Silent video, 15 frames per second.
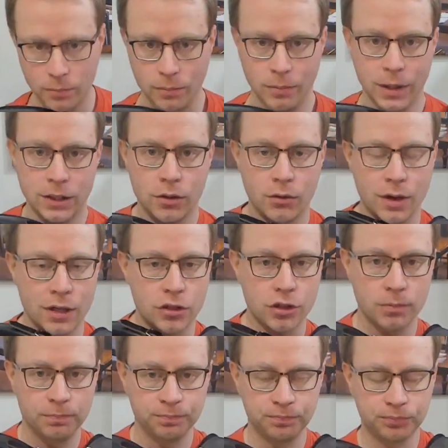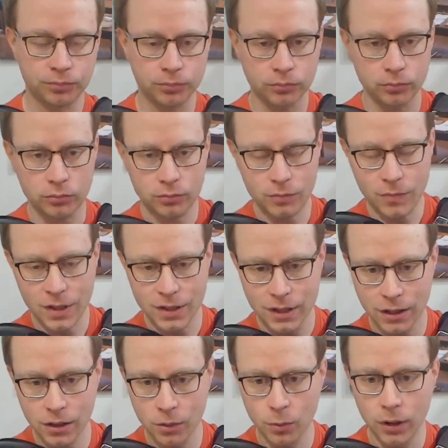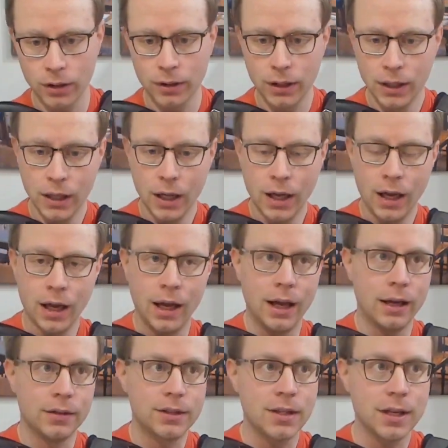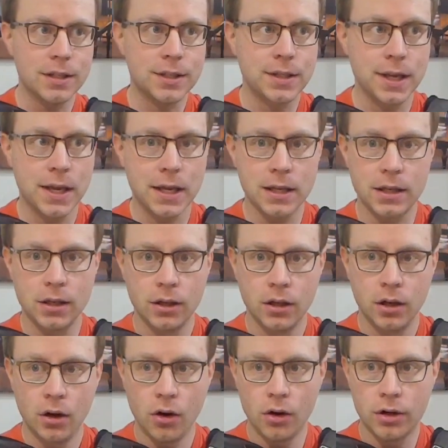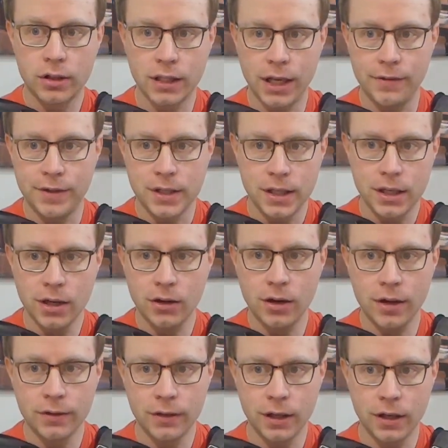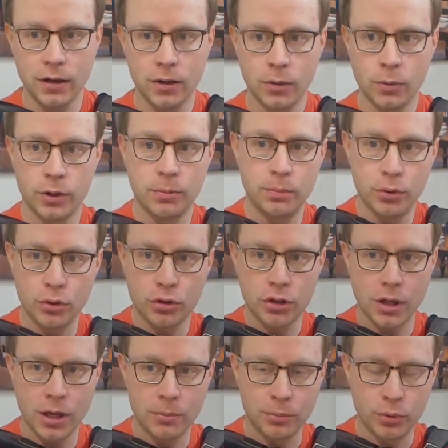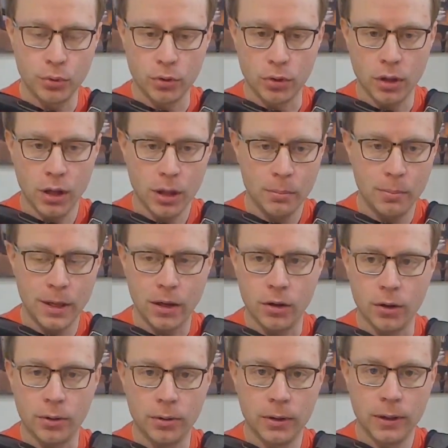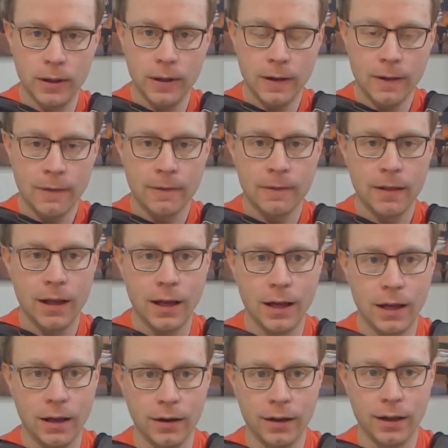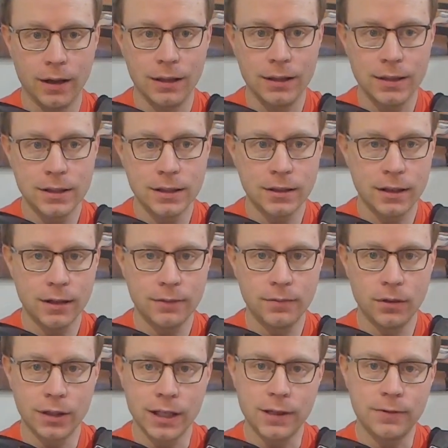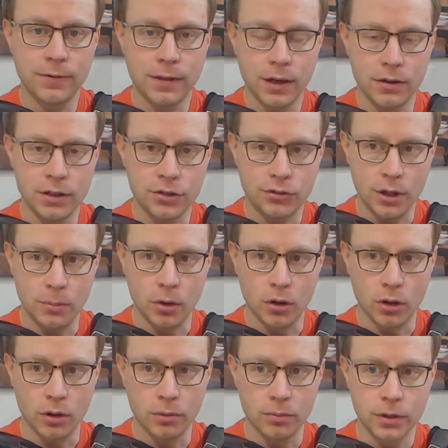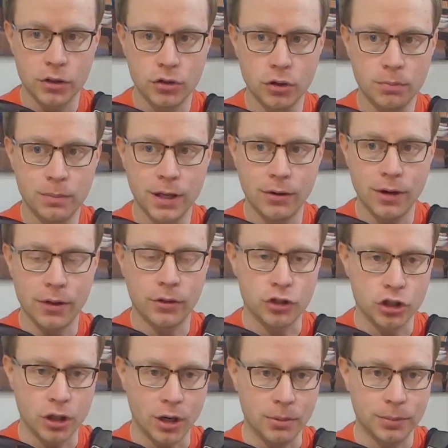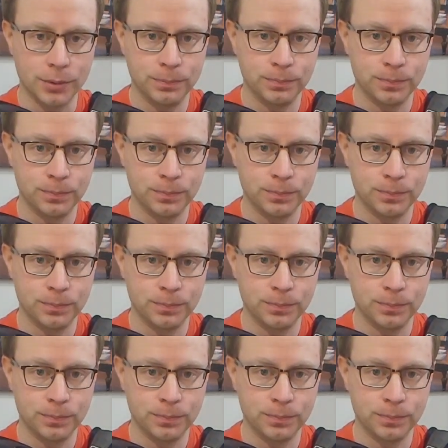mid-range, single one. And just take octaves here and there with push and pull bellow. And listen carefully if there is tremolo. It should be rather sharp.